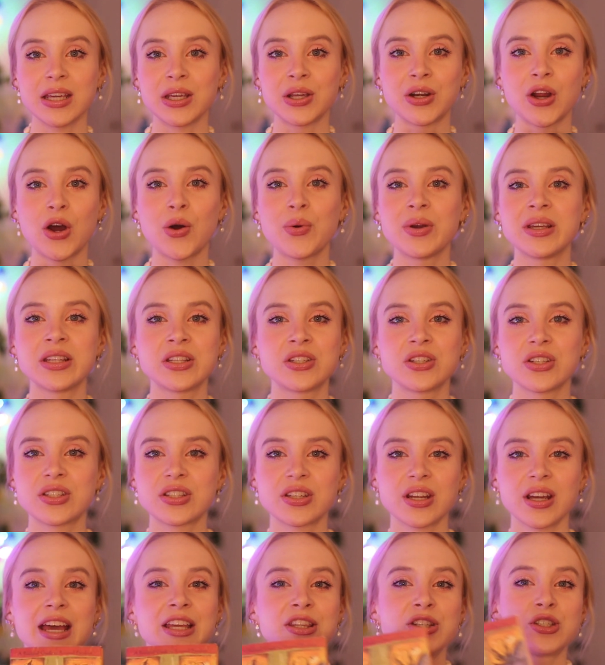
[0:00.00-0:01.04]
You know, it's
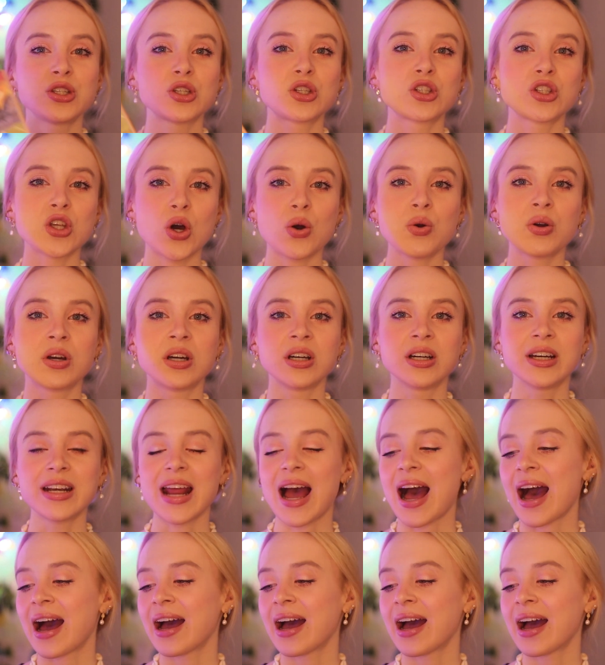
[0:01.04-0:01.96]
just so good.